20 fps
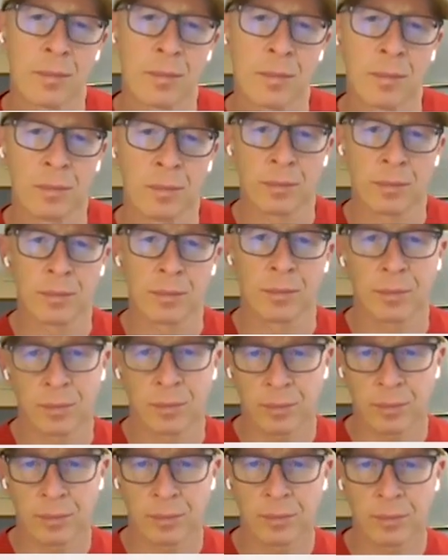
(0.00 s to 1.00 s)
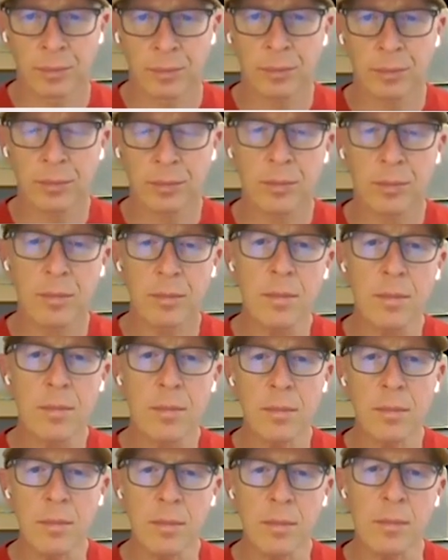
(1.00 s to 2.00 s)

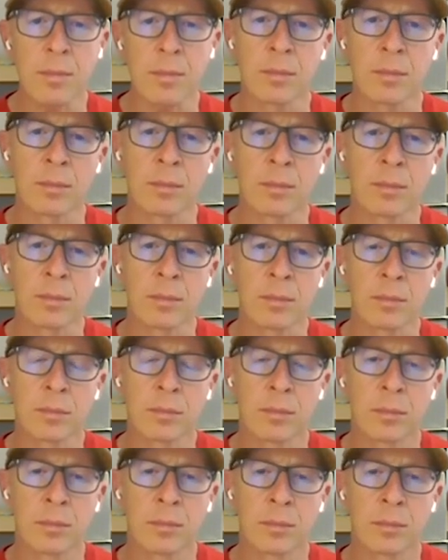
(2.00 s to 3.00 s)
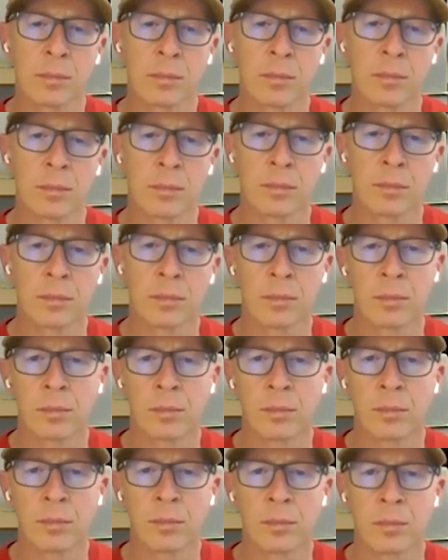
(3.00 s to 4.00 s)

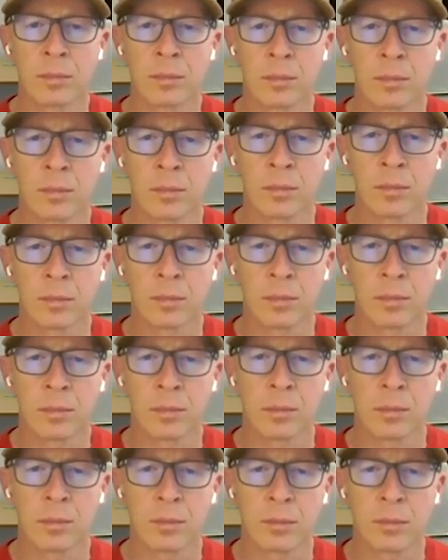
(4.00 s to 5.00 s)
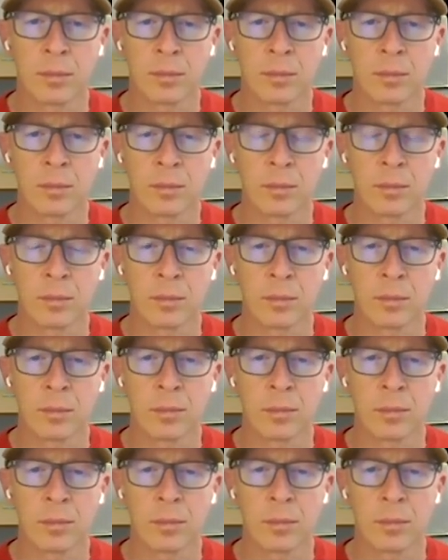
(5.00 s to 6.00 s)

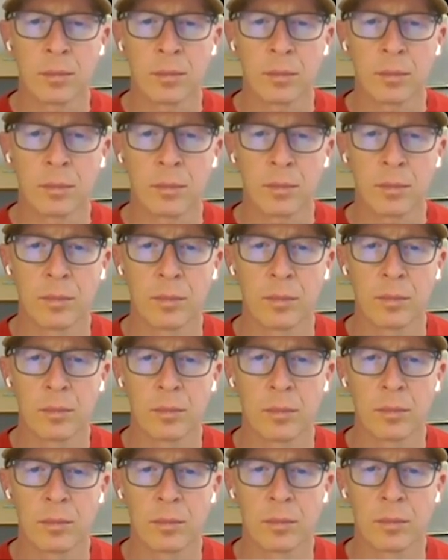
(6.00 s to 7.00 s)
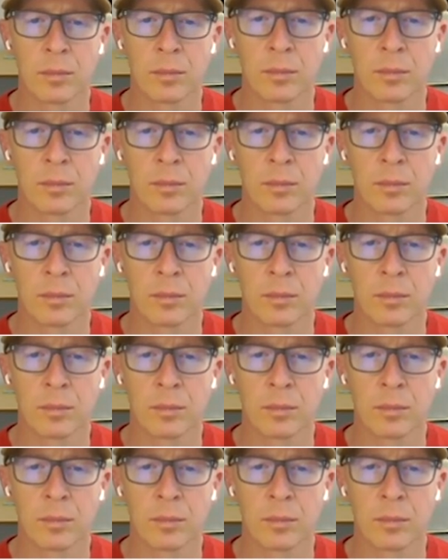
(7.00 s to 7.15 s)
This person isn't speaking.